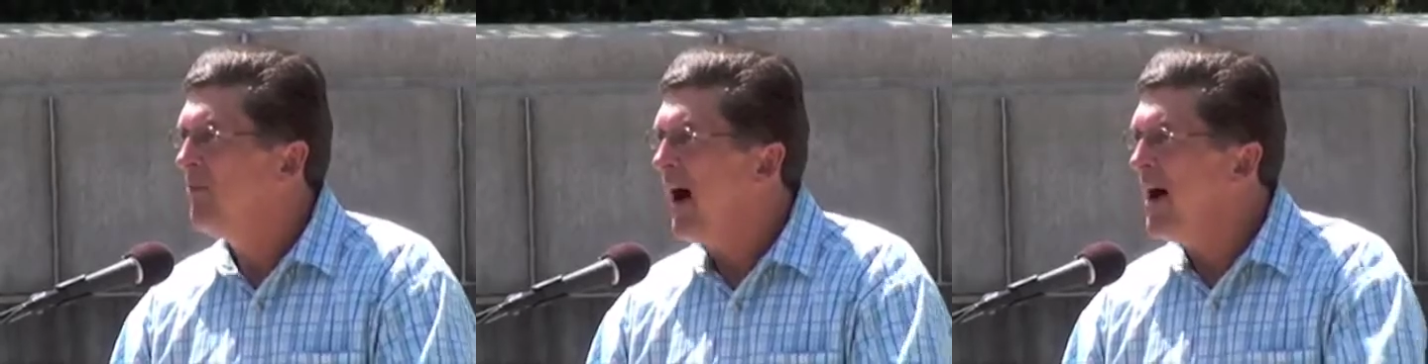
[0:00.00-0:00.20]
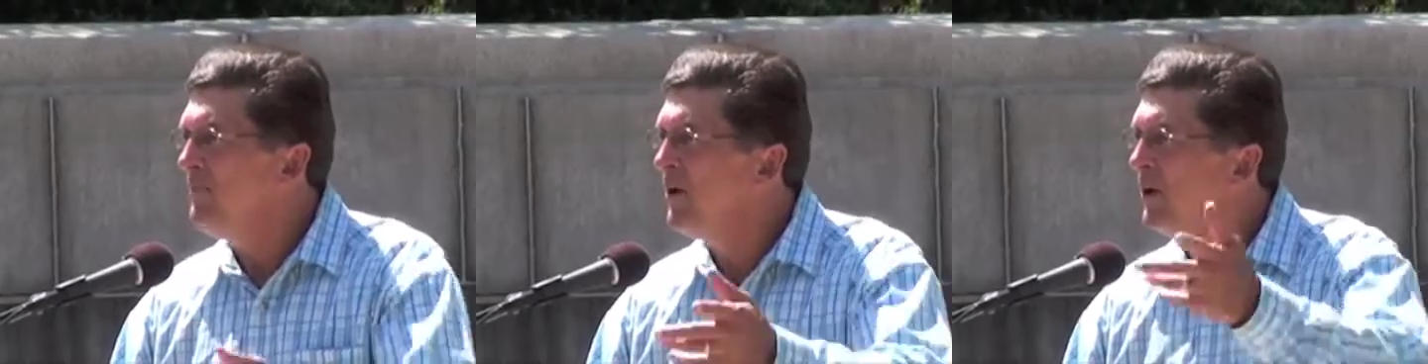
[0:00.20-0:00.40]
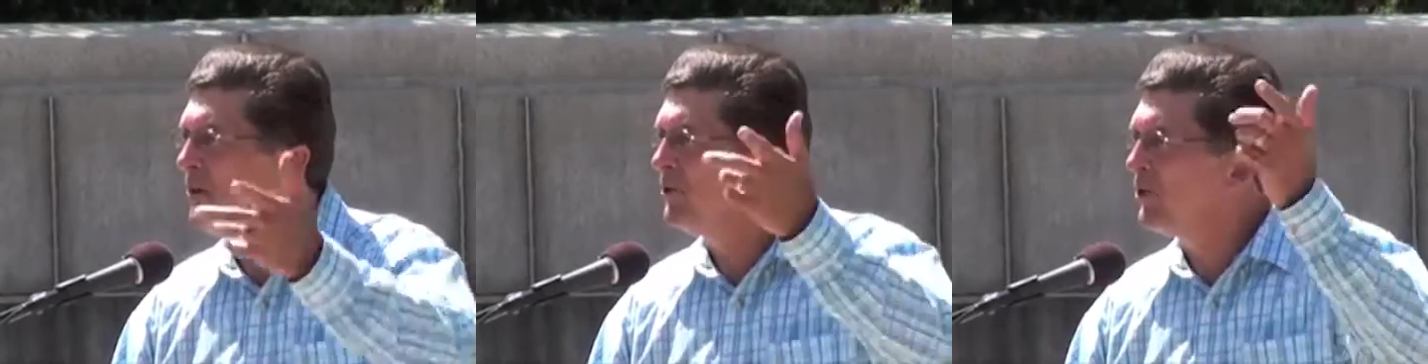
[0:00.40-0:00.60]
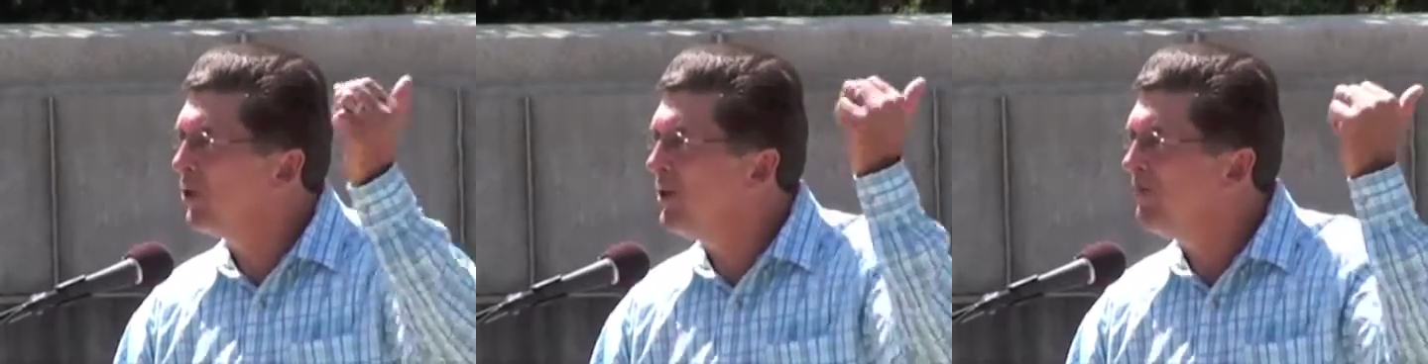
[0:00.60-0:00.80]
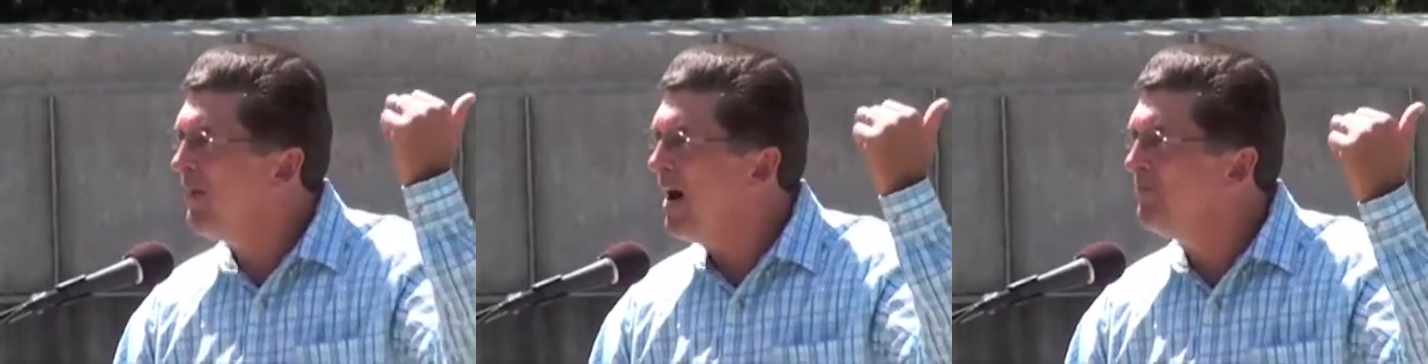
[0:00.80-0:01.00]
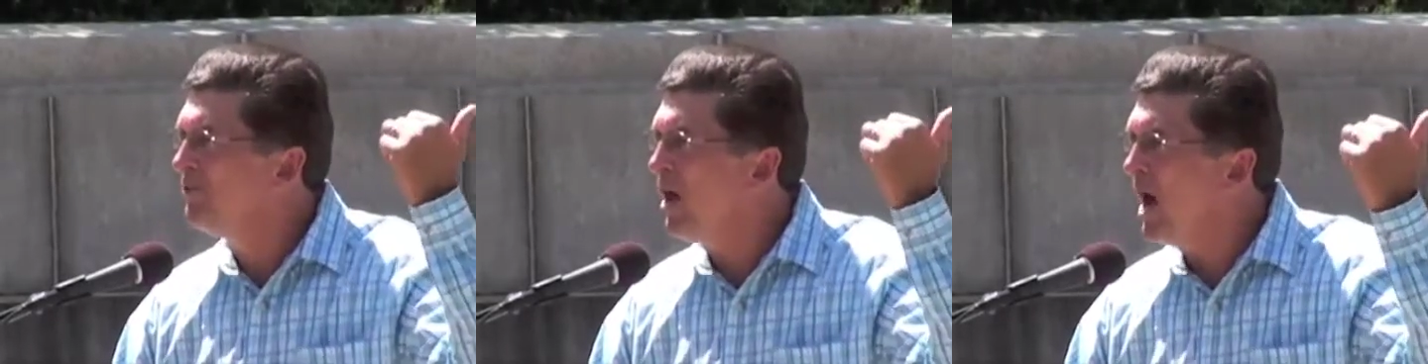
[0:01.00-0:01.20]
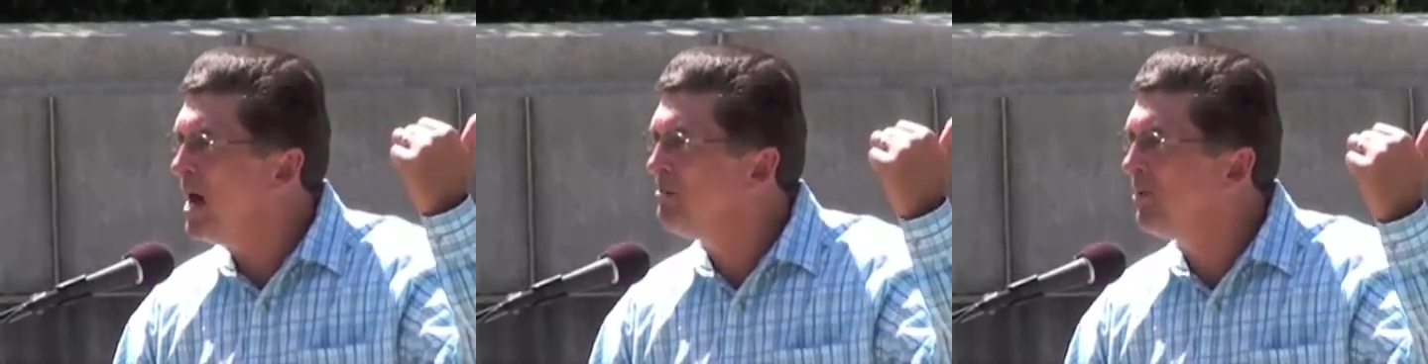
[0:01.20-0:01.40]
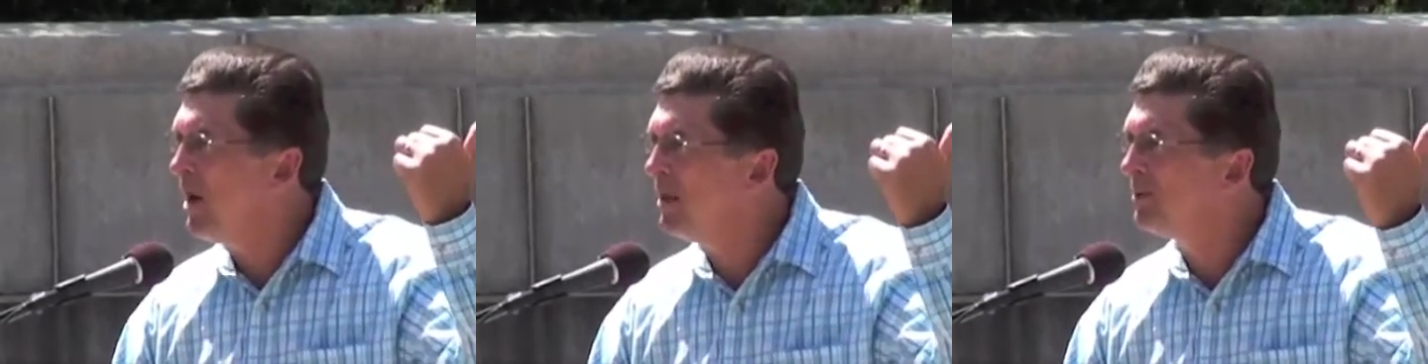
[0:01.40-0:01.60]
535
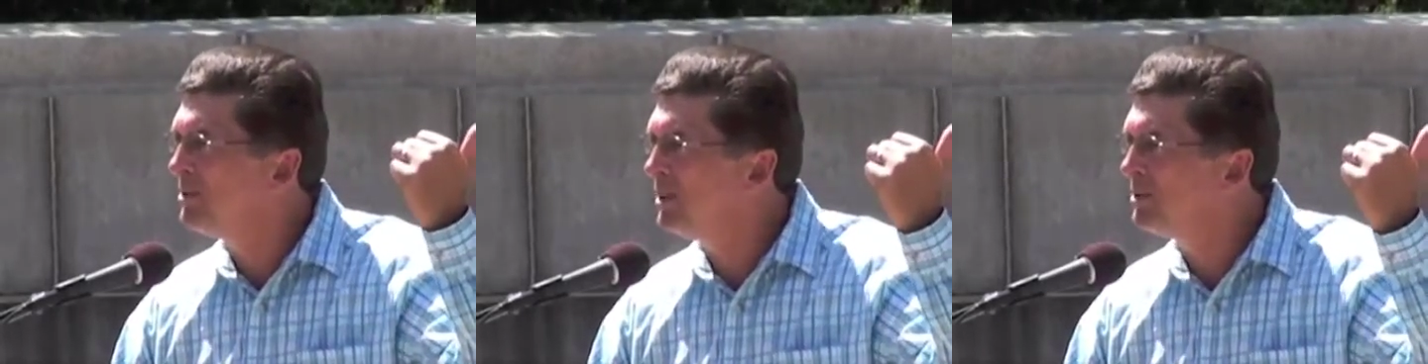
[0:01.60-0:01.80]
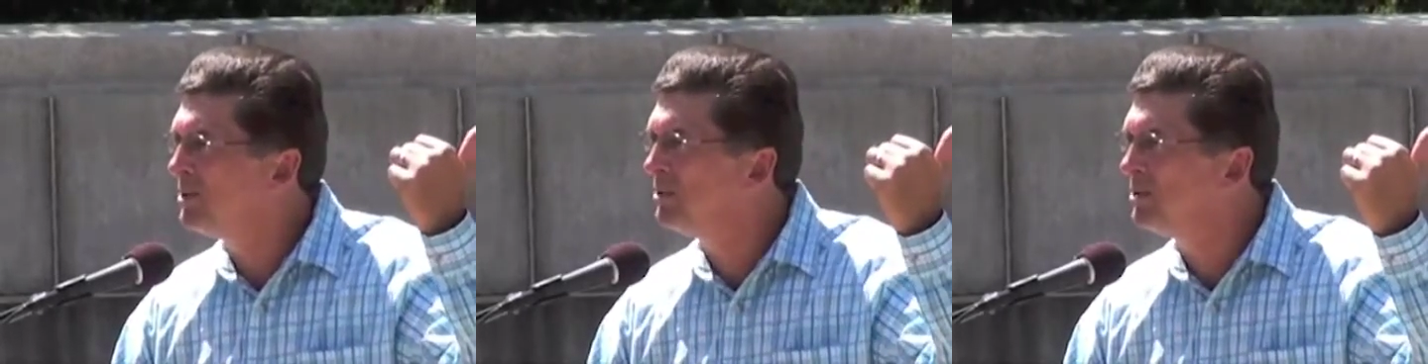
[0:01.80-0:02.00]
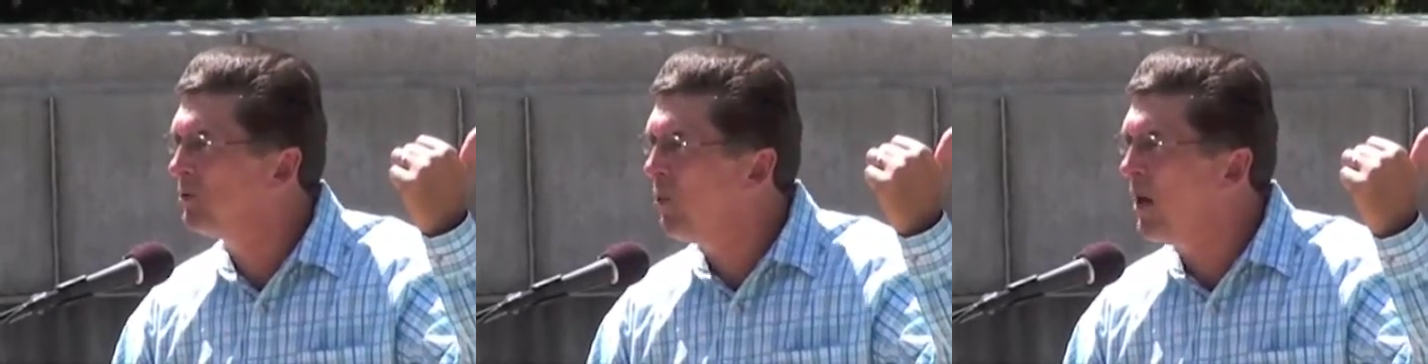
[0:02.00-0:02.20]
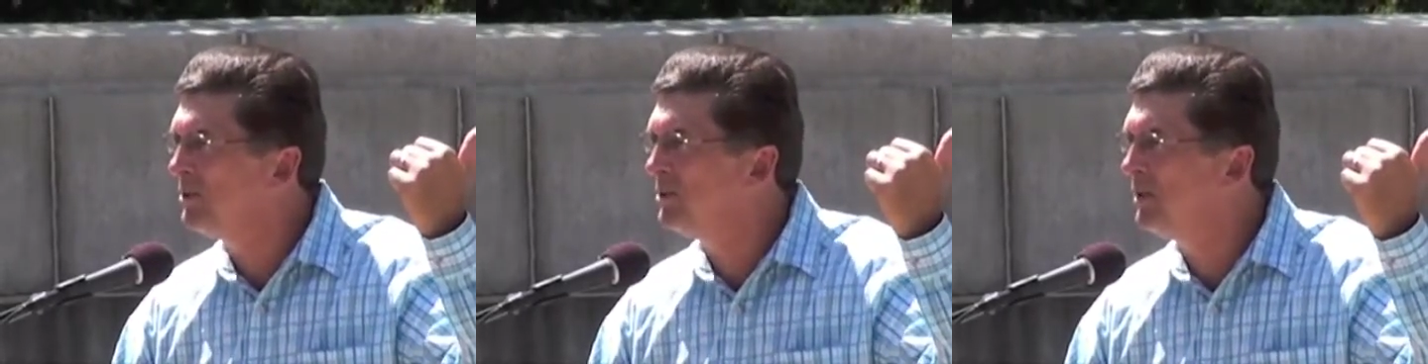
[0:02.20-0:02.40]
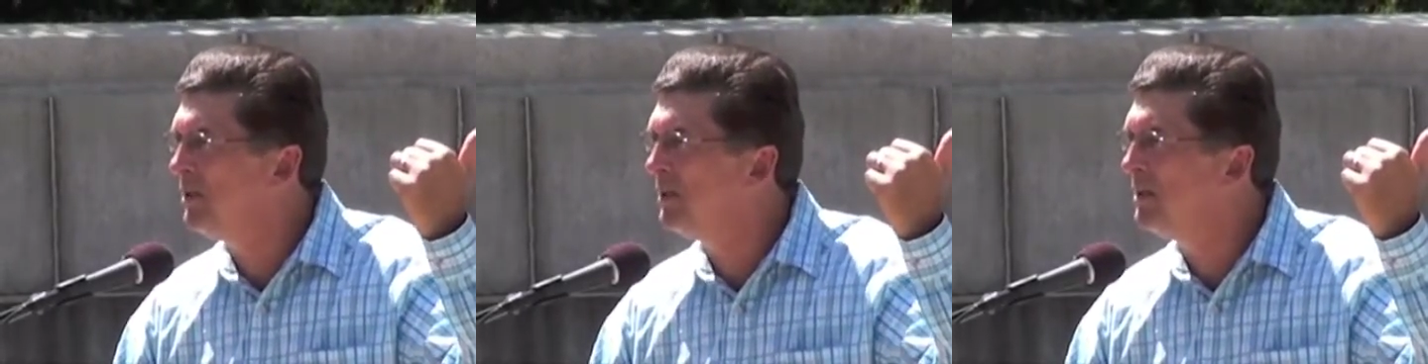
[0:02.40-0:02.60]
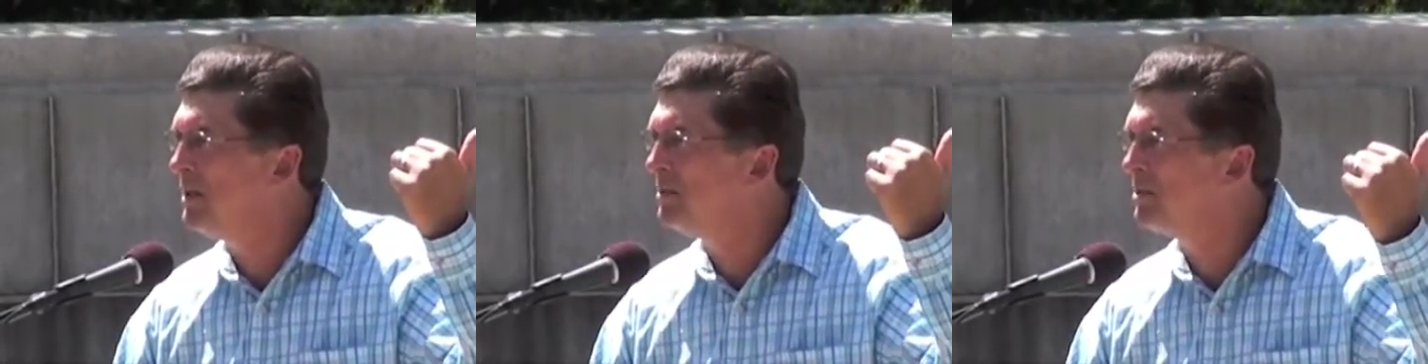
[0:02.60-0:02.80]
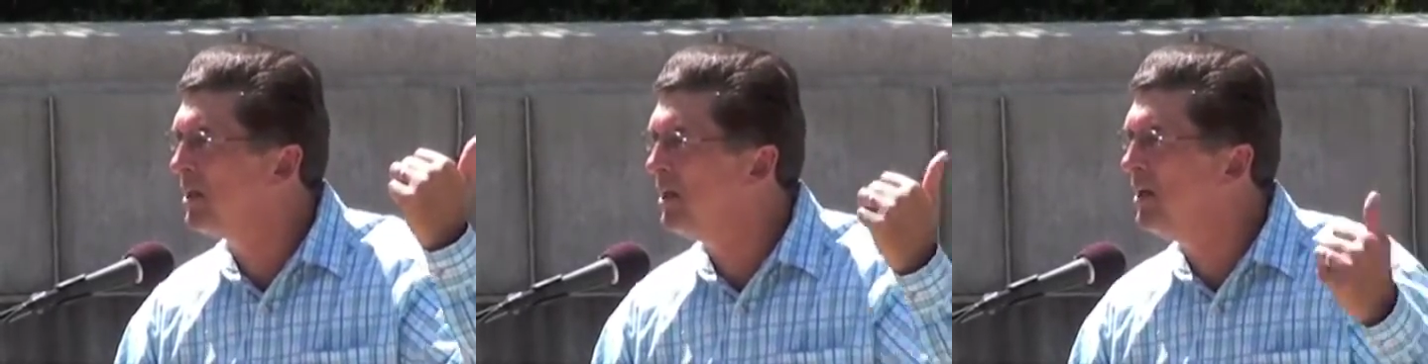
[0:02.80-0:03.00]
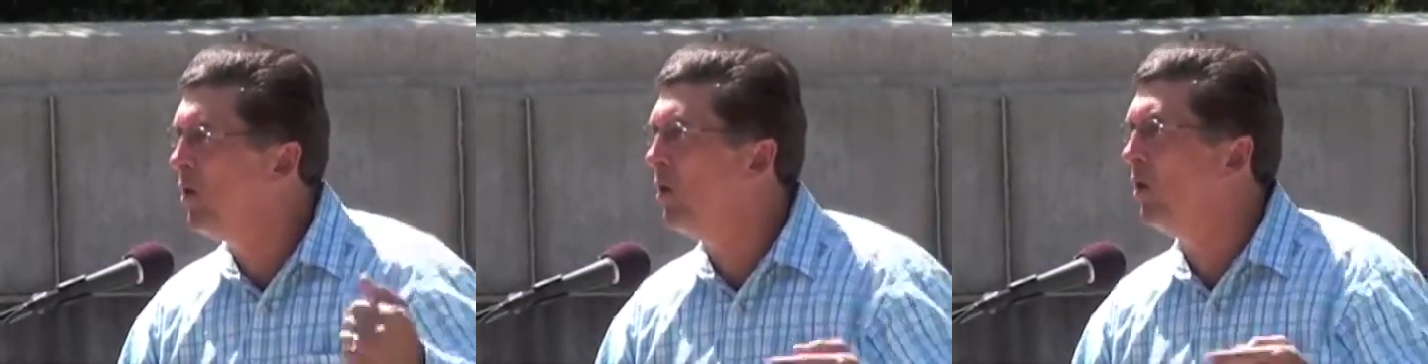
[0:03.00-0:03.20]
lying politicians in Washington, D.C.,